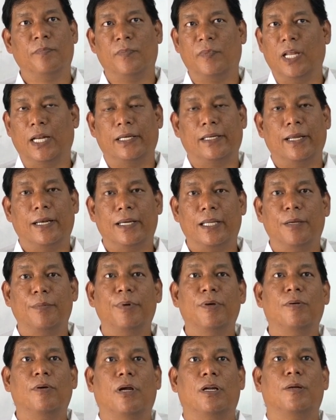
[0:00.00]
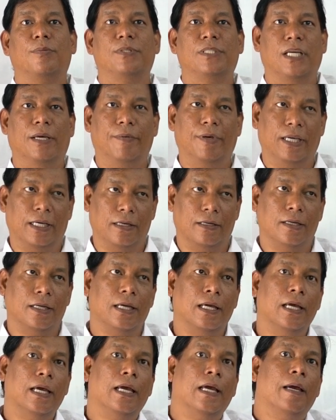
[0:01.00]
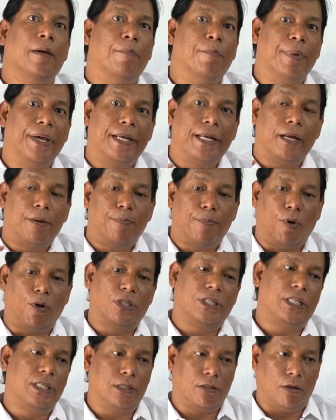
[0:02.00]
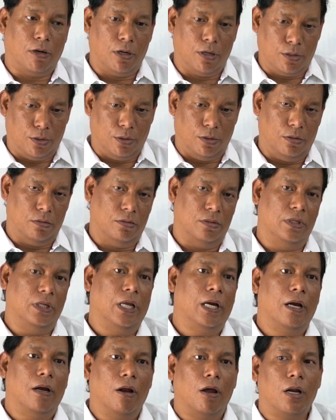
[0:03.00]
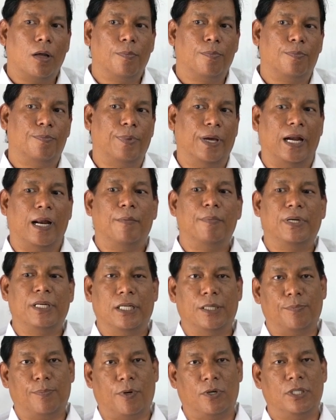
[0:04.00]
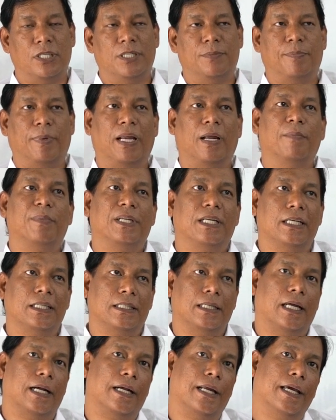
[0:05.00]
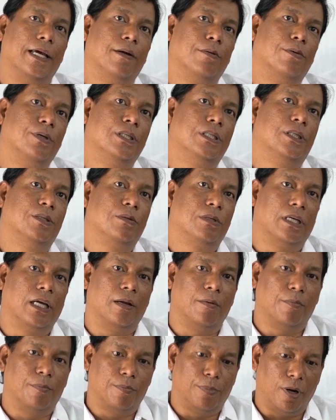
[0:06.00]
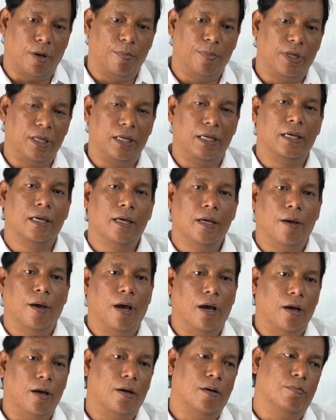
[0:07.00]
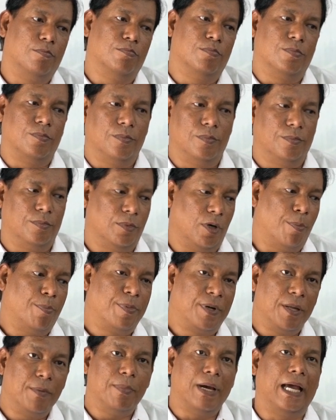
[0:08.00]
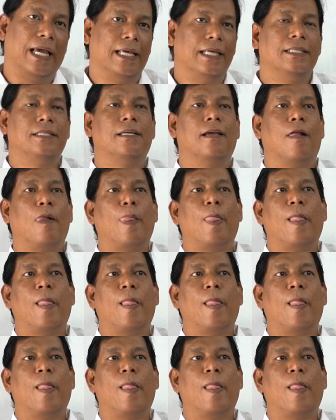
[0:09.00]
That can give you a lot of saving. Better process control. There are a lot of parameters, process parameters are there which you can probably optimize